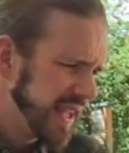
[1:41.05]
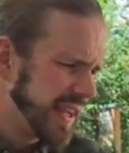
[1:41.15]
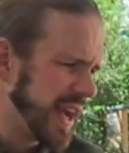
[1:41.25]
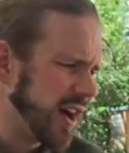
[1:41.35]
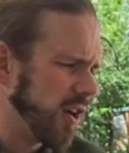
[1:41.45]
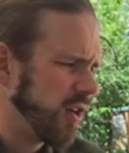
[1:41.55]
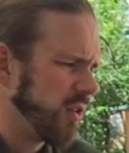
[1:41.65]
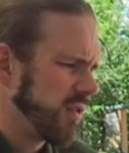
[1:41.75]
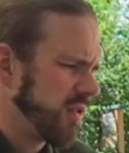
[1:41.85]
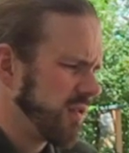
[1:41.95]
Now,
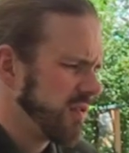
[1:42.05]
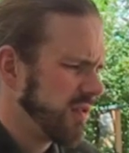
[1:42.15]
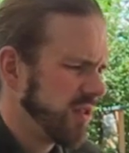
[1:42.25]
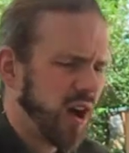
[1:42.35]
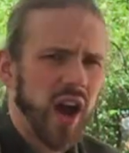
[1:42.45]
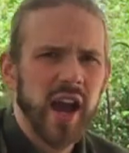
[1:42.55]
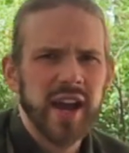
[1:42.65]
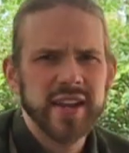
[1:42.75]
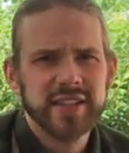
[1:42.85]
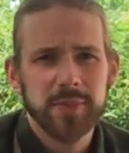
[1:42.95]

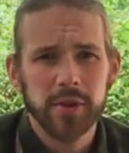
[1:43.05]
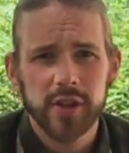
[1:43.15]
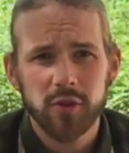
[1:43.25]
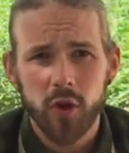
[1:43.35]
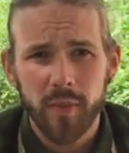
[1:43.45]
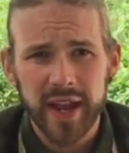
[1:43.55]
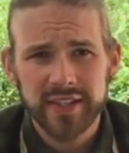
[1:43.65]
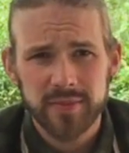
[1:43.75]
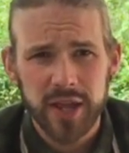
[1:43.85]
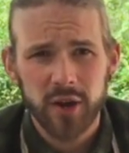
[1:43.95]
I typically grow my
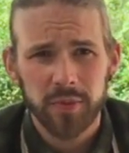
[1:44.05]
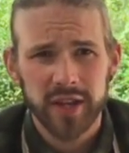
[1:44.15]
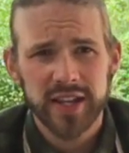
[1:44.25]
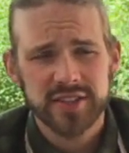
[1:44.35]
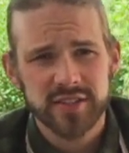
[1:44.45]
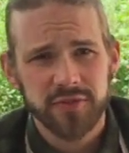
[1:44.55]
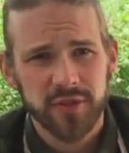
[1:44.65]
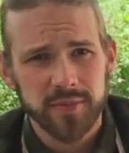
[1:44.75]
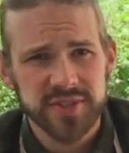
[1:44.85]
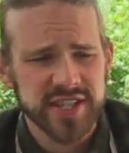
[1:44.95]
tomato plants
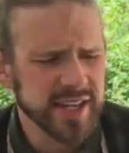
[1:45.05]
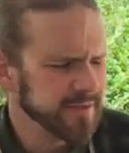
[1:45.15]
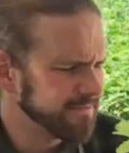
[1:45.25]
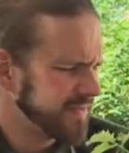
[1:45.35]
from seed,